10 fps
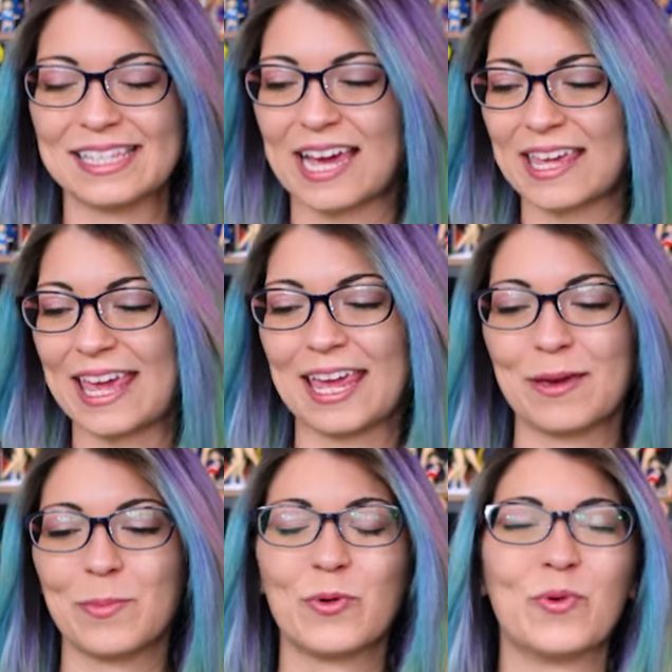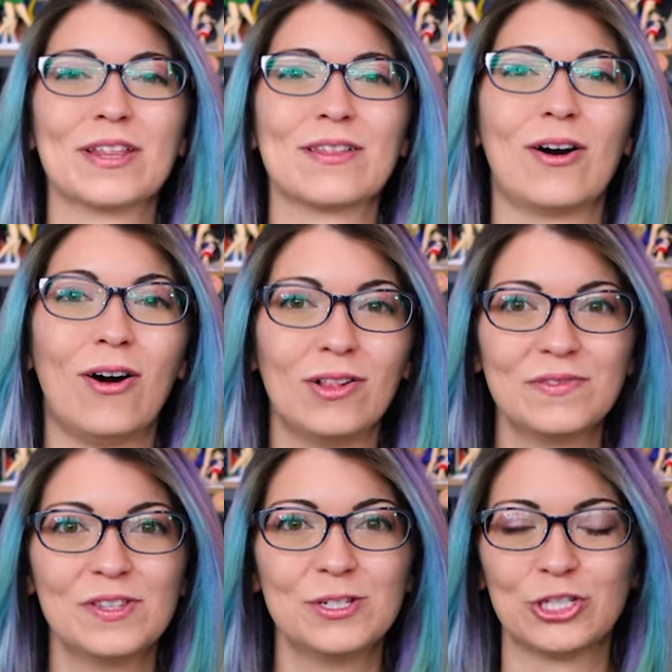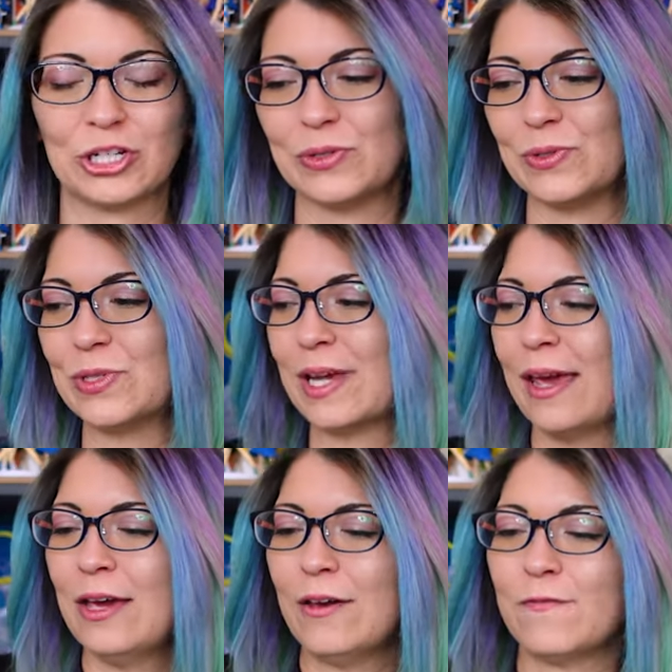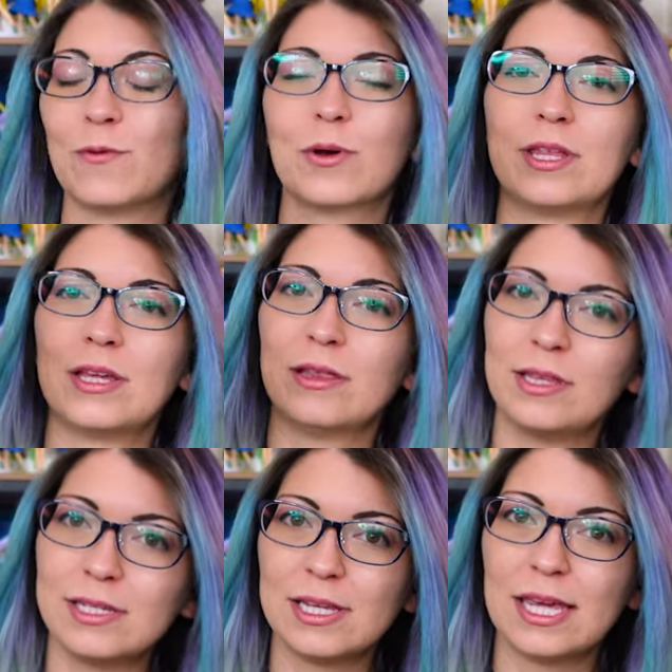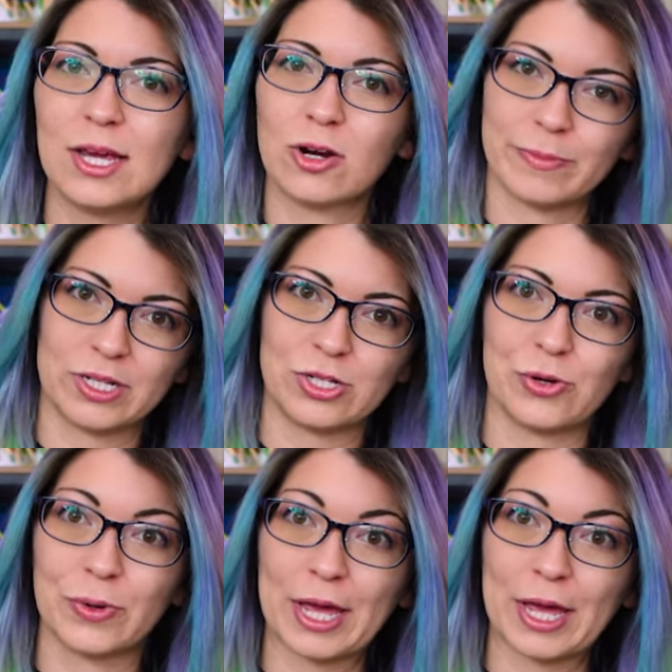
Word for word: that came with all of the shoes for the Lizzie Armanto